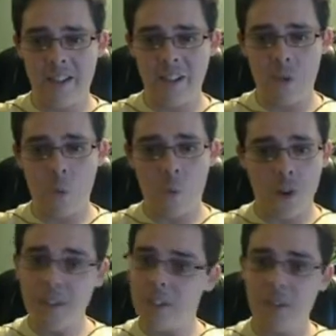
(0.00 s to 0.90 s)
This
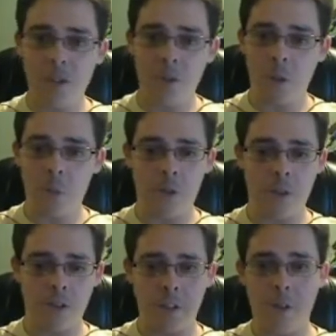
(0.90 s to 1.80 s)
one single disruptor
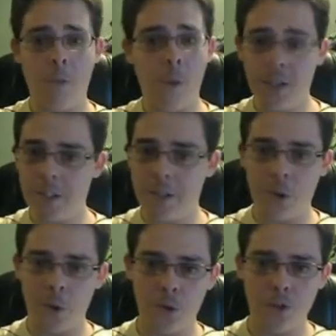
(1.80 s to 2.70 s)
has killed 14
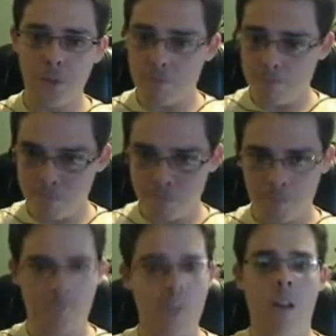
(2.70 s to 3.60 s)
roaches,
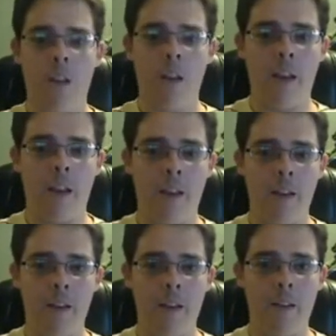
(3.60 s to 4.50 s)

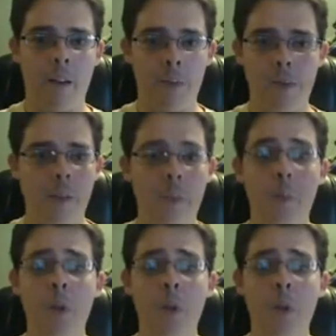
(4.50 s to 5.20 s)
and I'm still getting